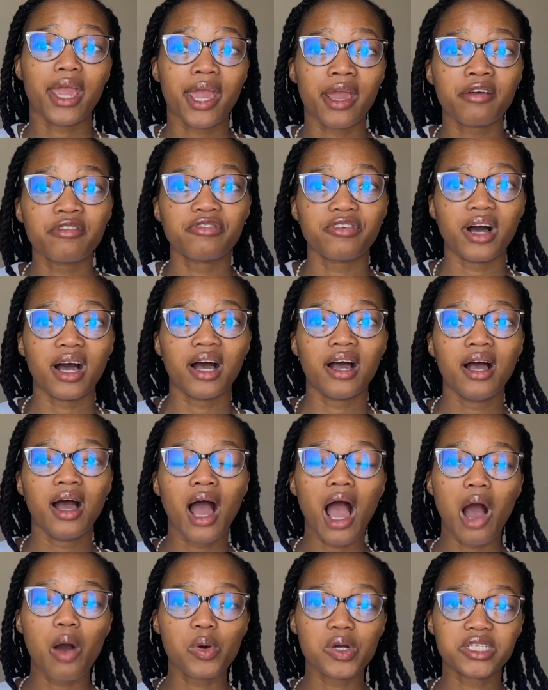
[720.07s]
ever,
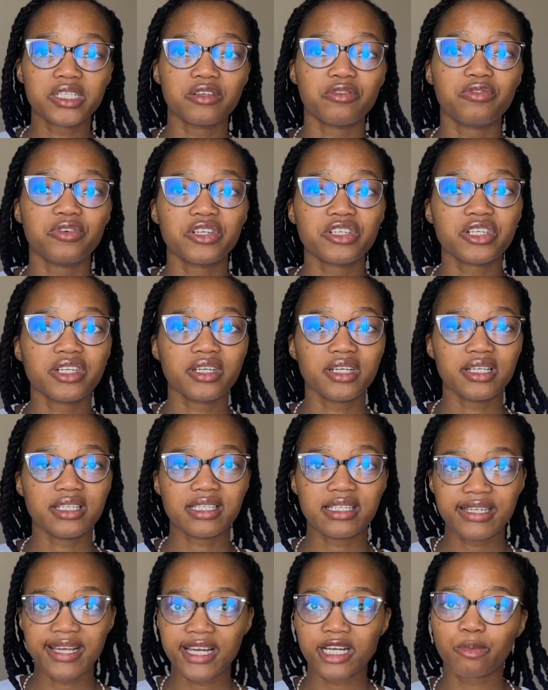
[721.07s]
our division
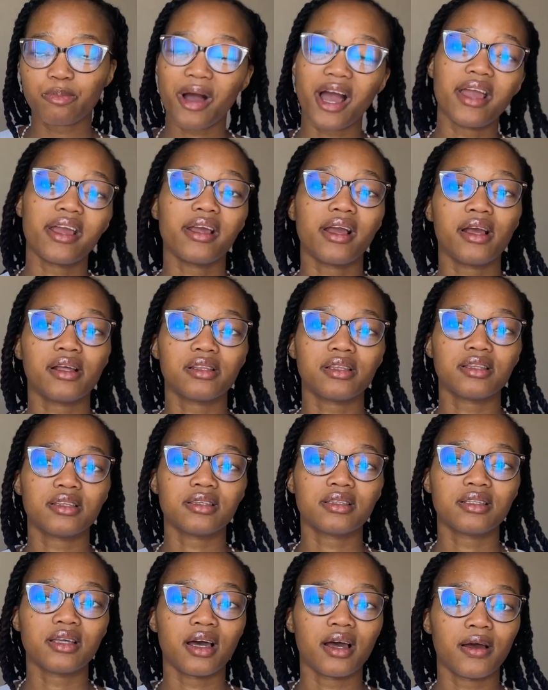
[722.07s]
is led by
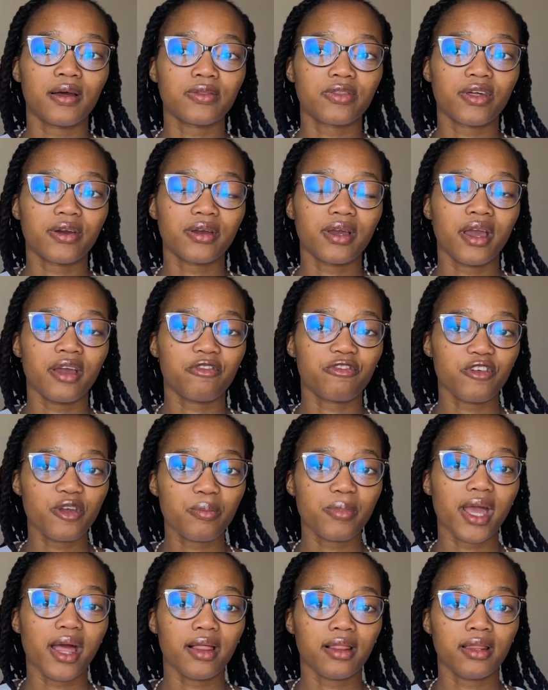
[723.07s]
a
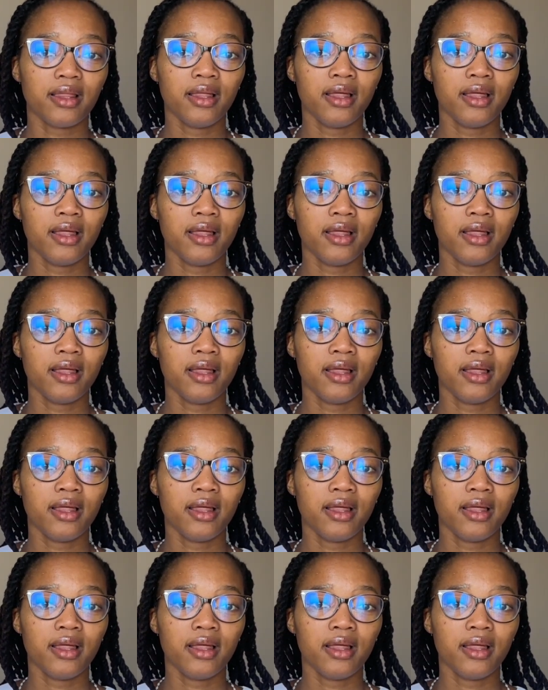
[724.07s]
female.